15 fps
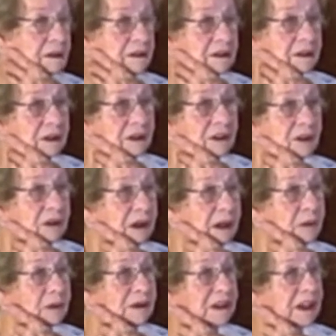Tell you,
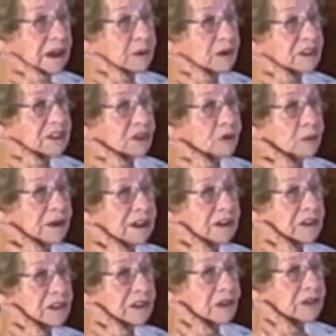he was so mean
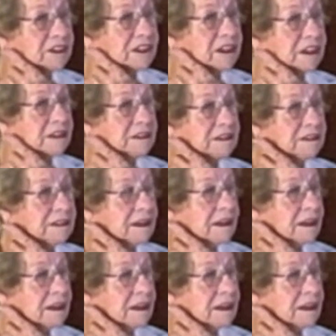to those kids.